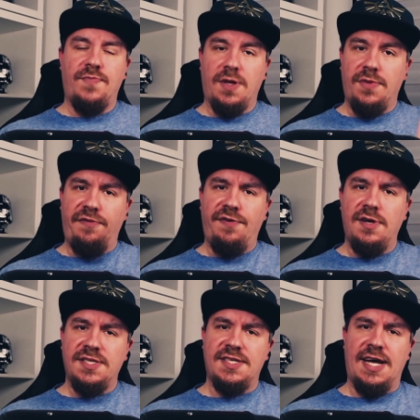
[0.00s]
The
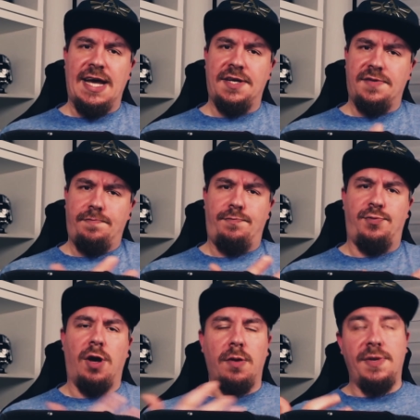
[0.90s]
first and
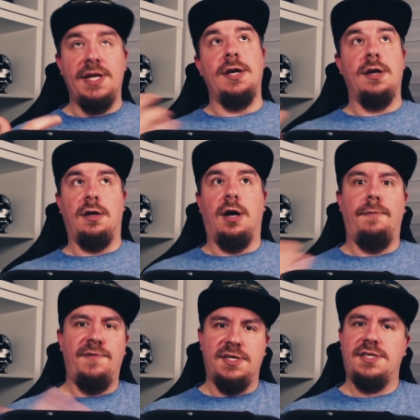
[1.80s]
probably
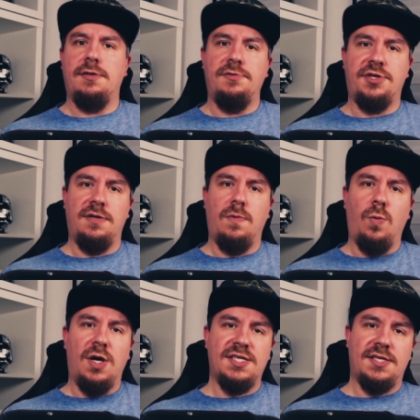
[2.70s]
obvious solution
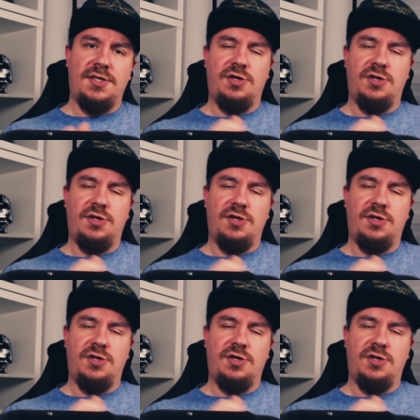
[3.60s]
was to